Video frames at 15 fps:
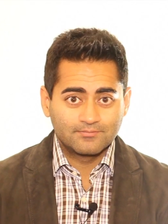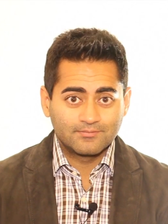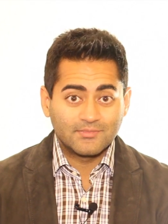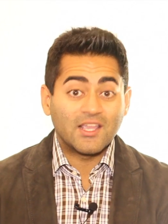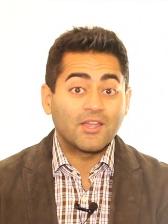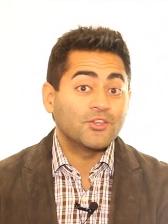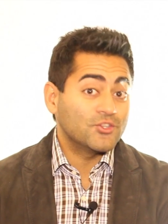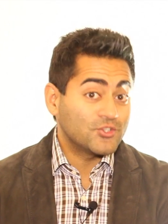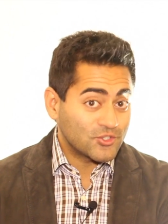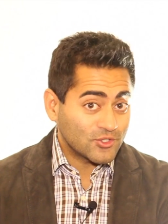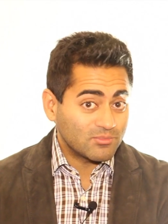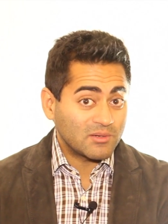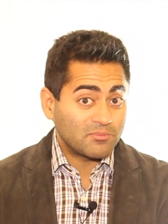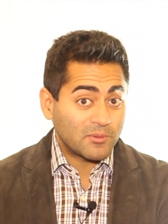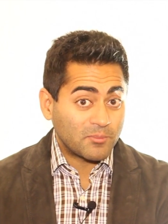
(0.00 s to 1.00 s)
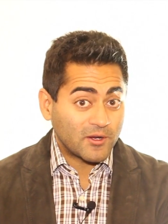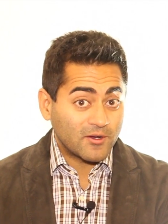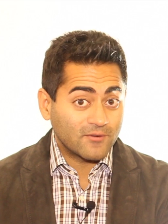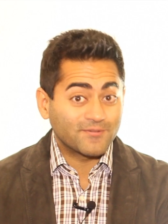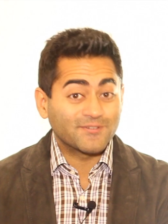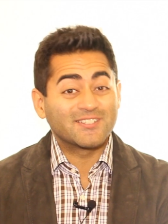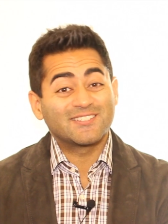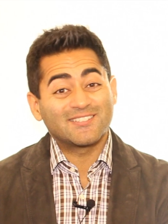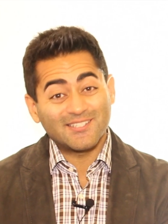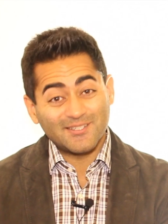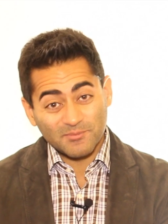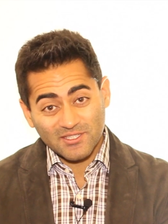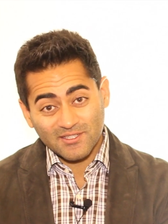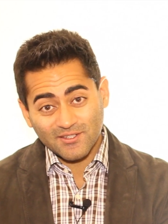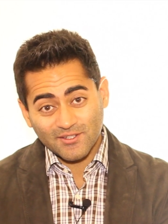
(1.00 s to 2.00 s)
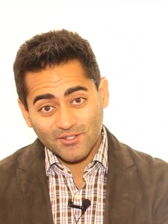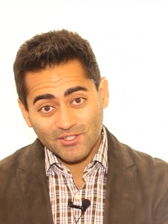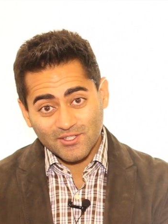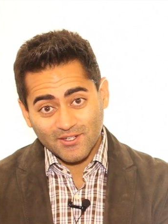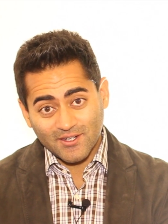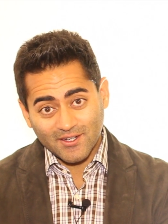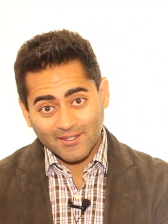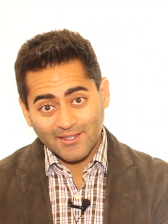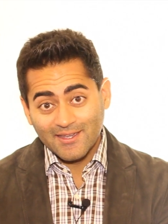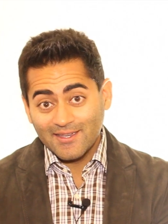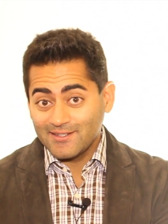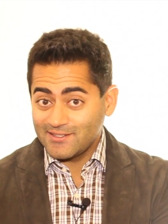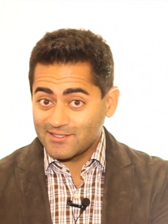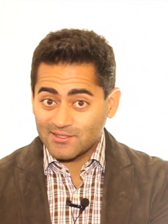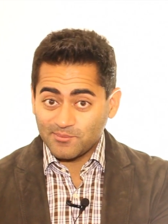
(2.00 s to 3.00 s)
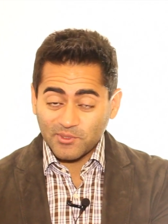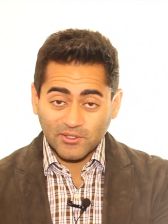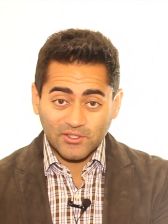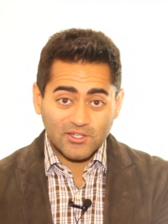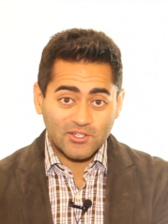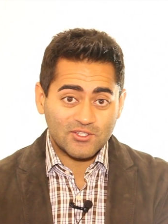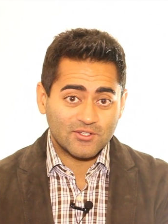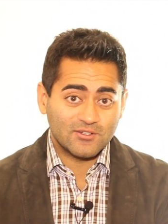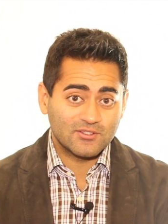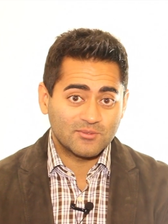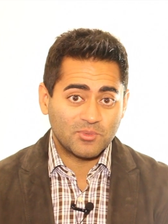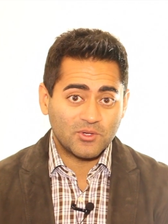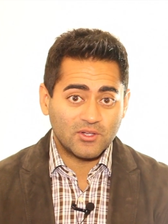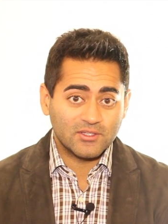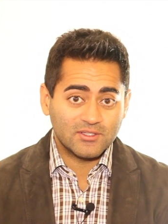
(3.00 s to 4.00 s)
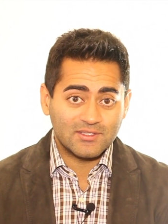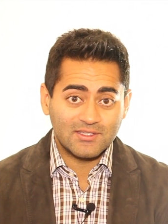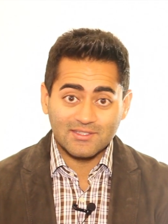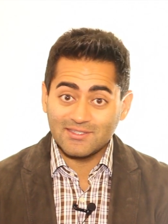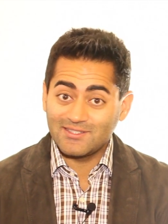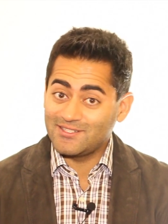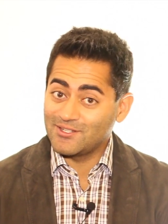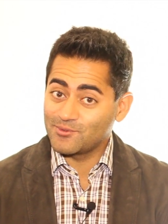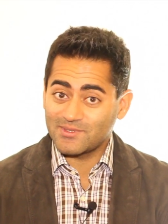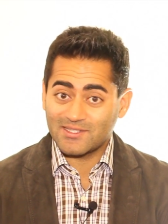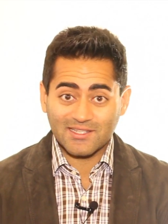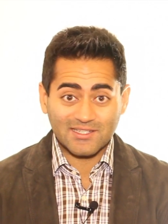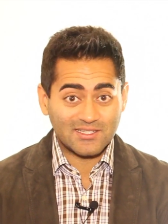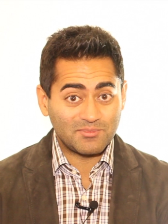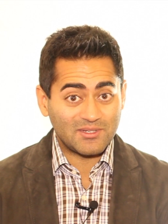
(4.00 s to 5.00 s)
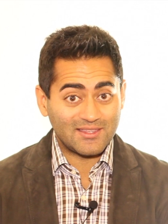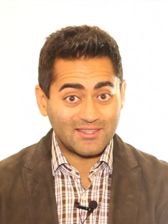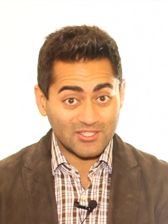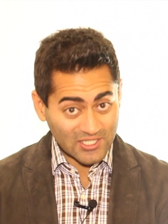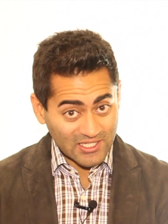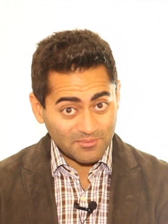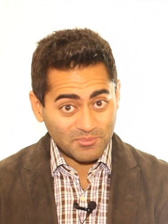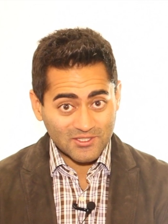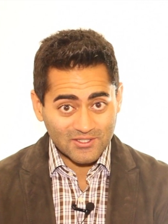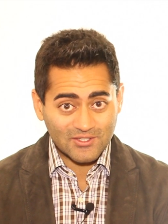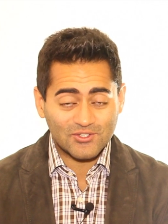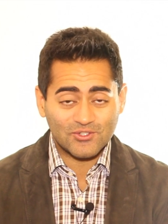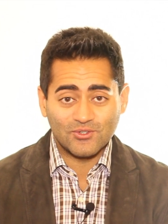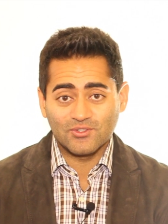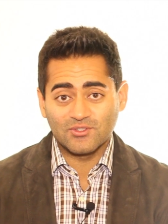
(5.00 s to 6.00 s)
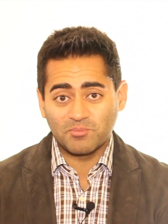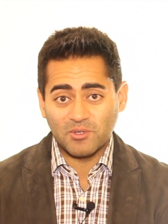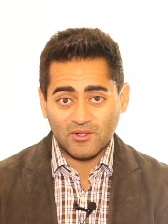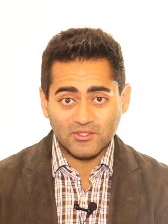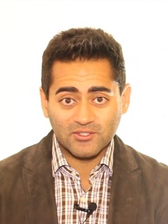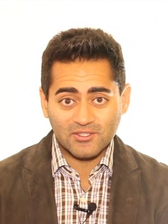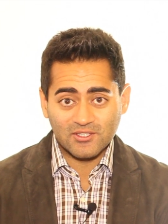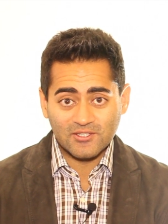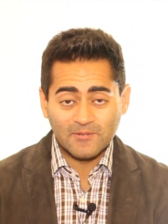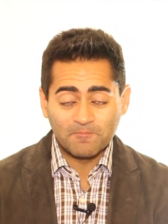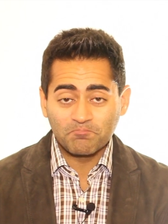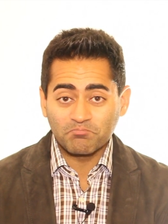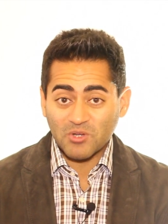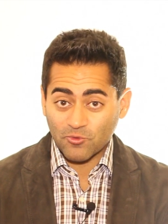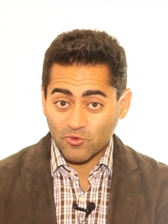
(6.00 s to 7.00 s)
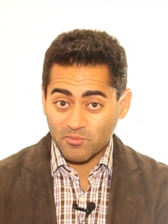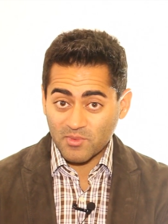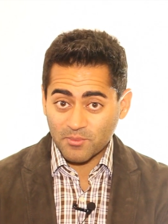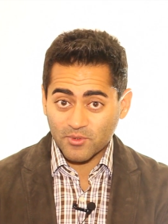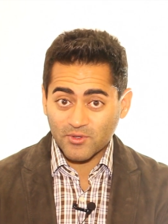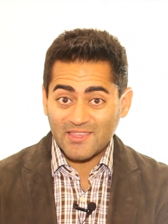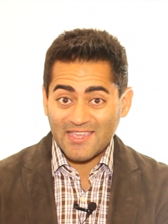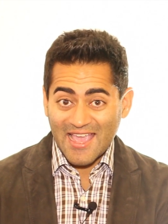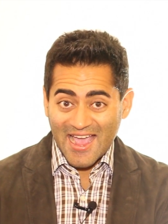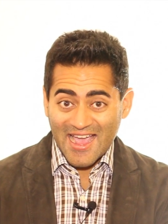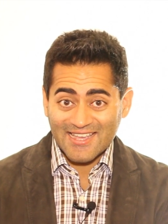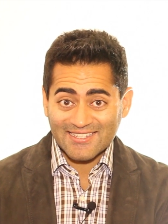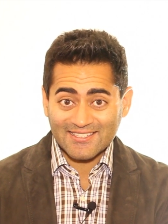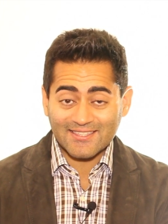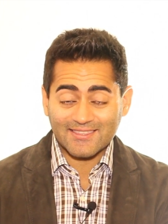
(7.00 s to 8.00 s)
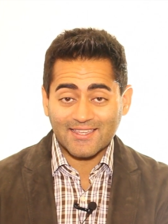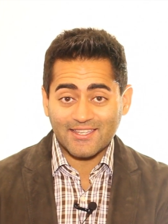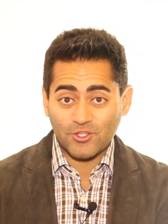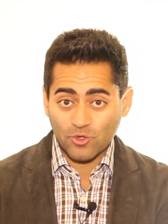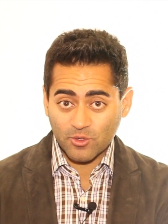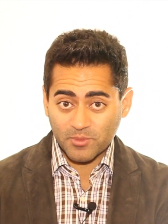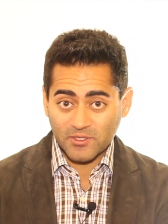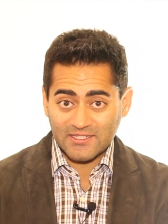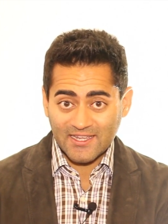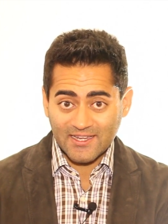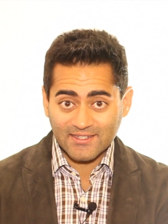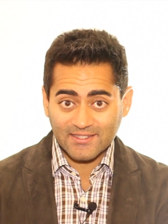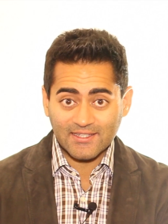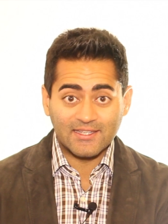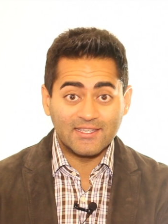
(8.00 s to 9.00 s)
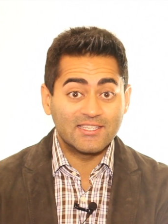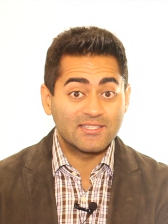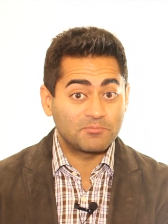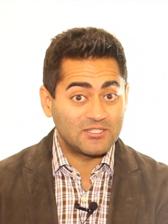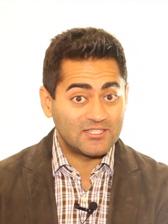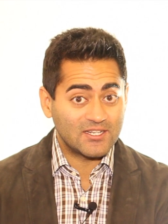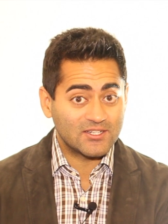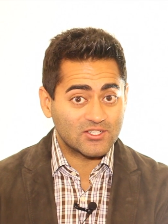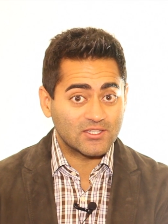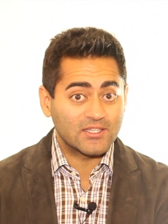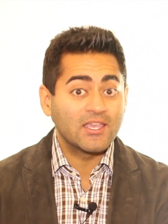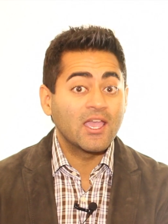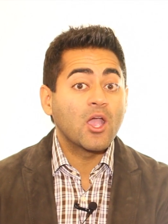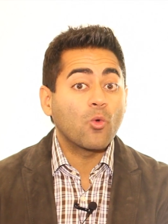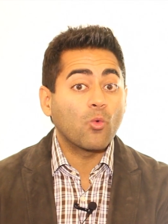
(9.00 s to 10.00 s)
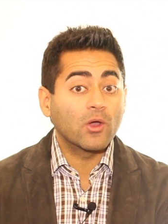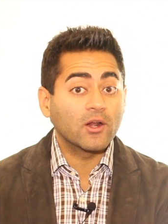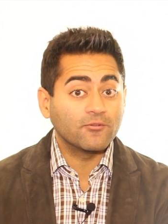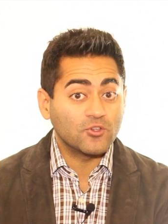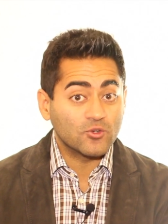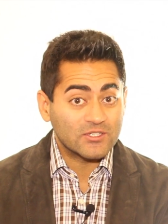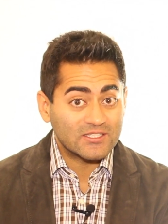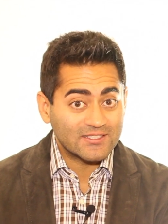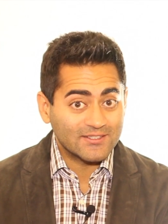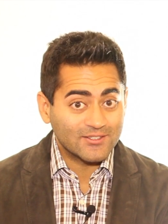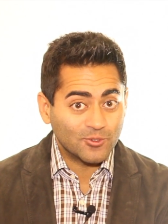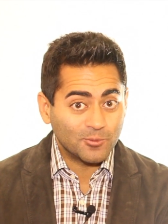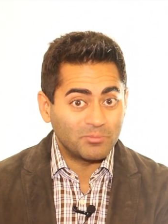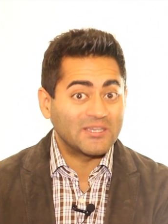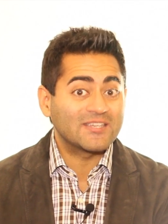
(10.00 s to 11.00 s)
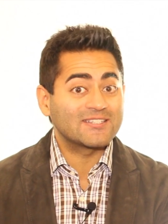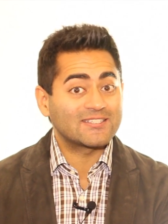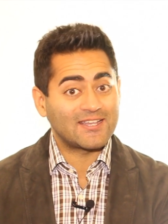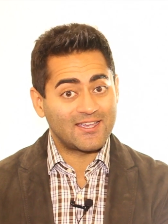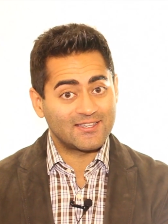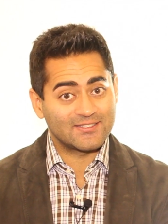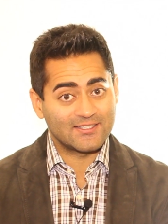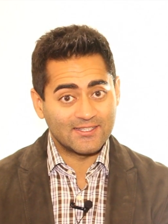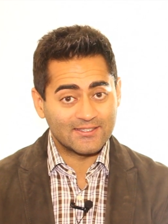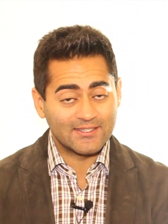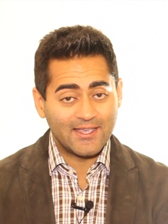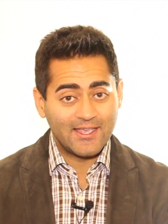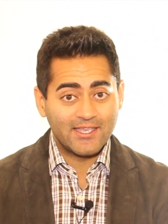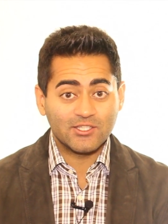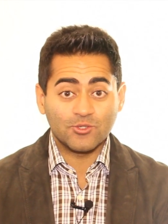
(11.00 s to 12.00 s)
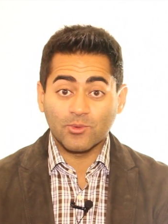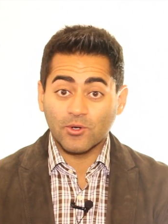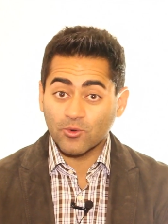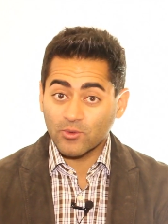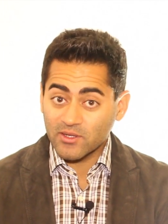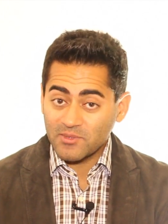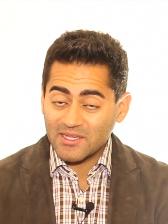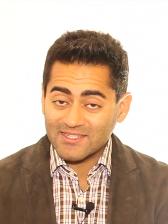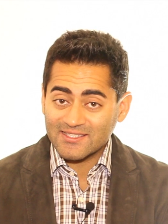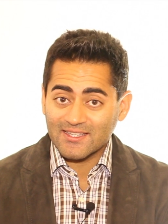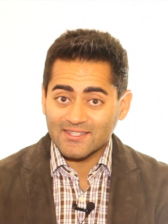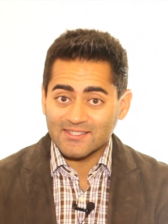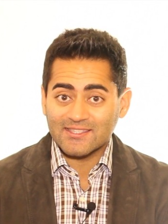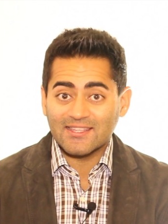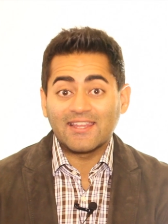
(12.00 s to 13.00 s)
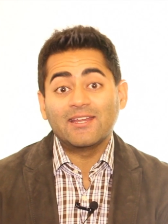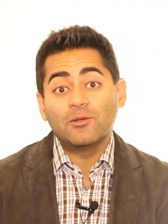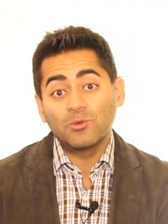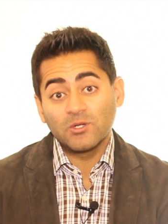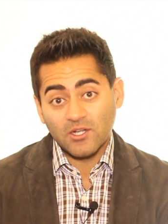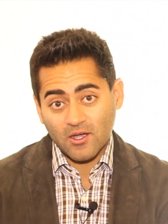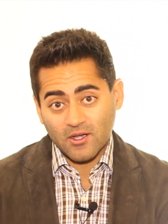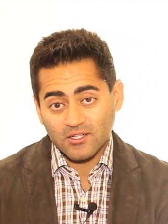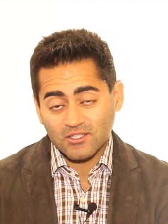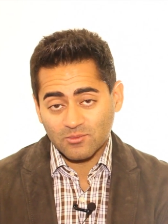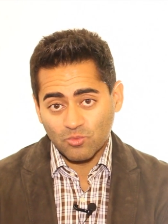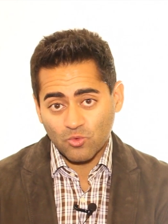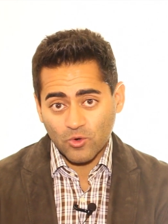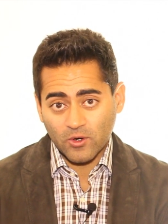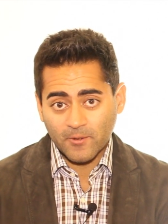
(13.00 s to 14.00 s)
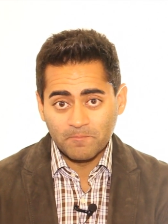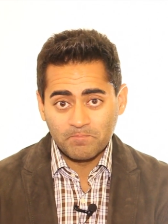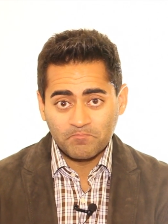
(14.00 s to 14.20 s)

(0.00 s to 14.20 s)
Now, you should be prepared for some sticker shock. Disability insurance policies don't tend to be the cheapest insurance policies, but remember, the asset that you're protecting is potentially one of your single biggest assets, so it only makes sense that it would cost more.